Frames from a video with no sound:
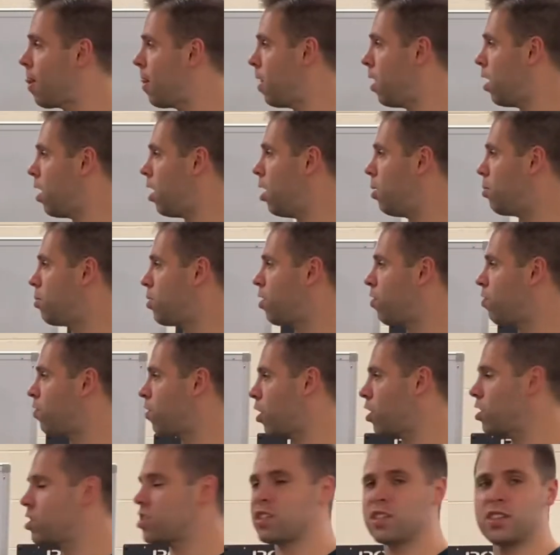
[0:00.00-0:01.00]
The
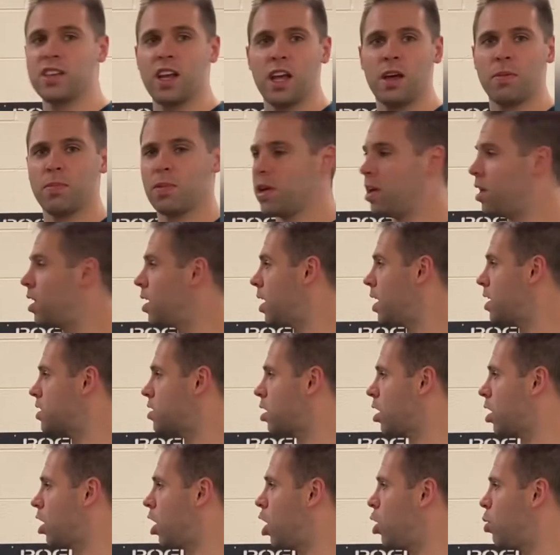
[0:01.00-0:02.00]
first step is
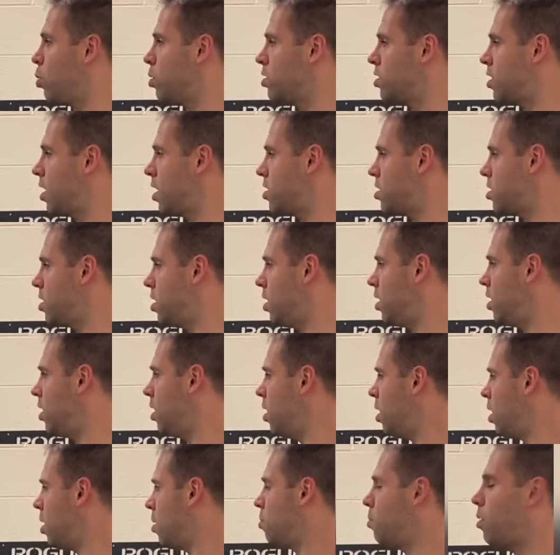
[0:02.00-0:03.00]
low intensity,
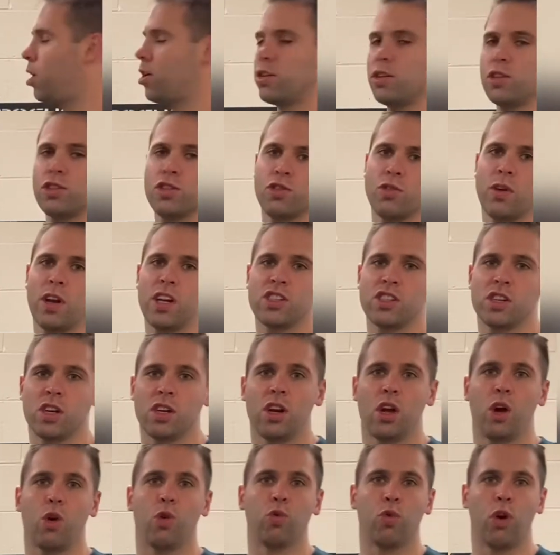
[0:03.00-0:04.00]
moderate duration
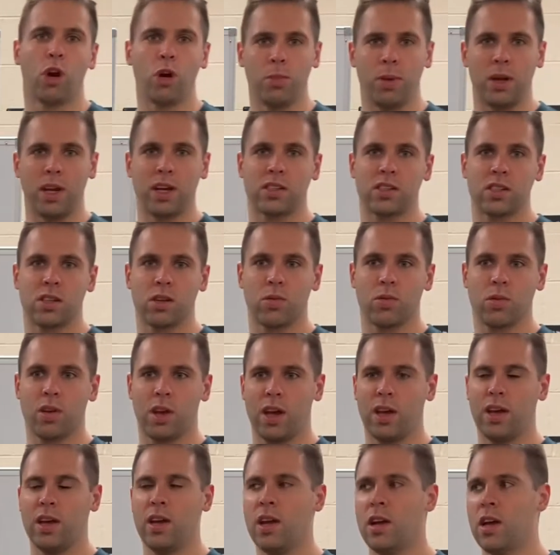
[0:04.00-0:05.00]
aerobics, okay?